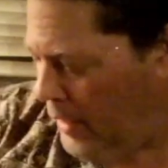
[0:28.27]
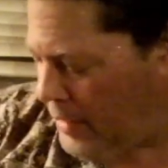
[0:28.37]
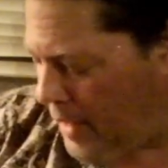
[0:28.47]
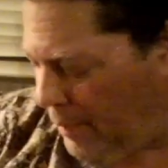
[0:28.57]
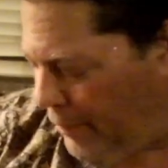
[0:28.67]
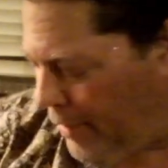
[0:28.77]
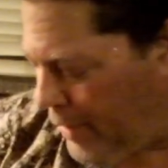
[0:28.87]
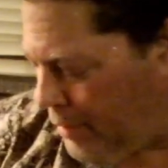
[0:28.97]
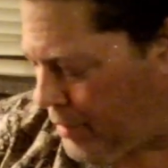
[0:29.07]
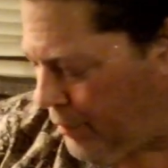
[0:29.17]
demo
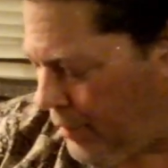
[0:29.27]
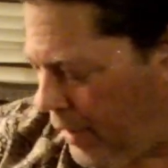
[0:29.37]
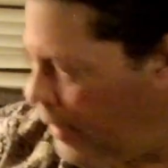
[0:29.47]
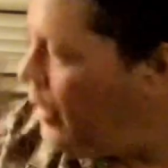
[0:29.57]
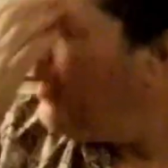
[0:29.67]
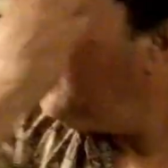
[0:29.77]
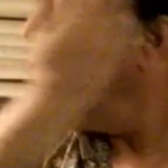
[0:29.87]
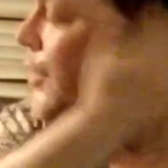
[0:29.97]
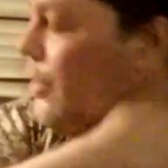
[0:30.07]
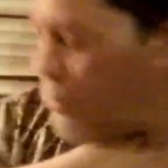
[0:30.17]
videos of
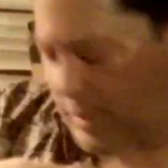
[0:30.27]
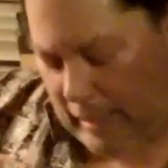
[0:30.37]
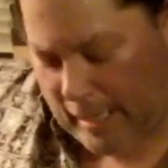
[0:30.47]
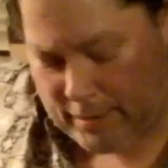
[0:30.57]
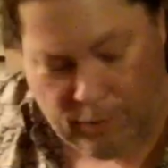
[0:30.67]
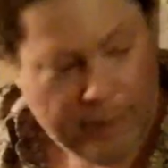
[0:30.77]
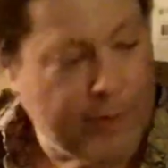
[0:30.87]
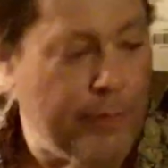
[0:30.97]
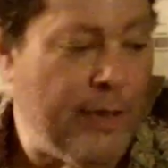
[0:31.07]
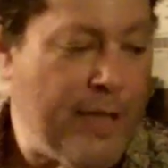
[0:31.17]
interesting Hagstrom
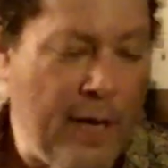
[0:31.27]
instruments.